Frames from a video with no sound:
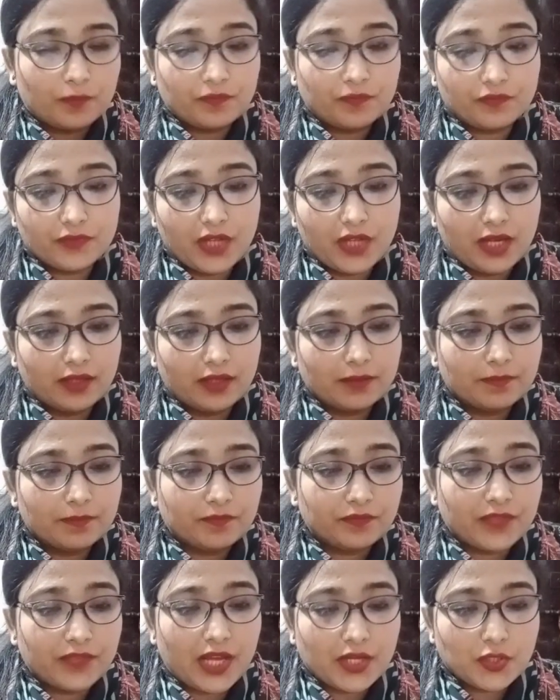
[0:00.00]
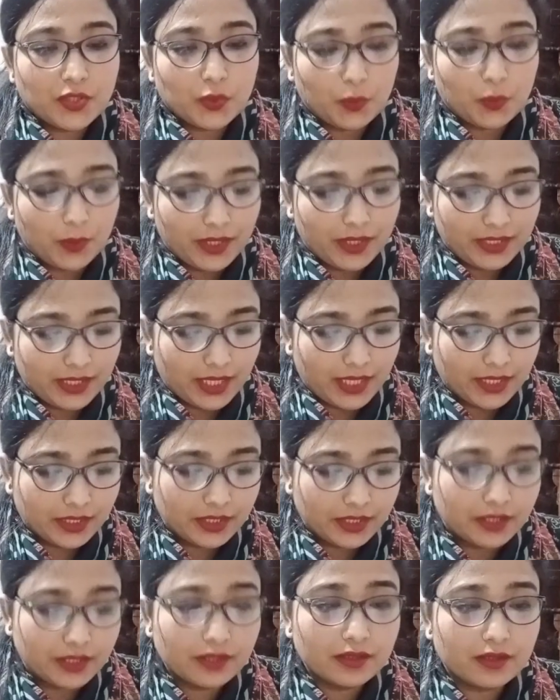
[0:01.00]
None that one can
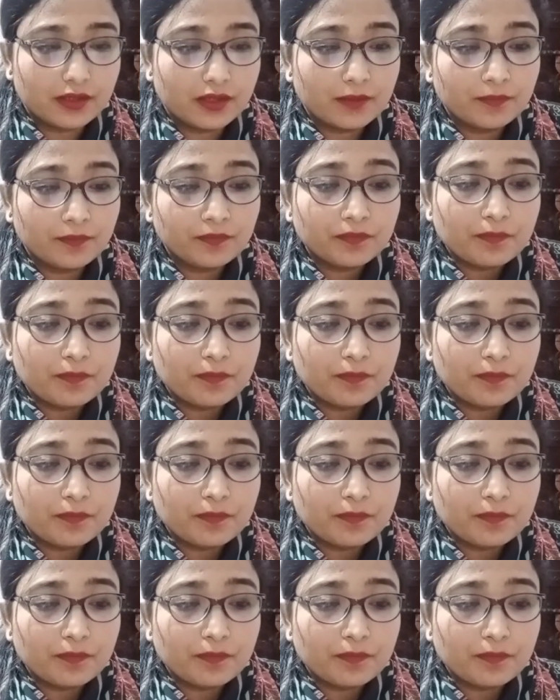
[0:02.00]
hear.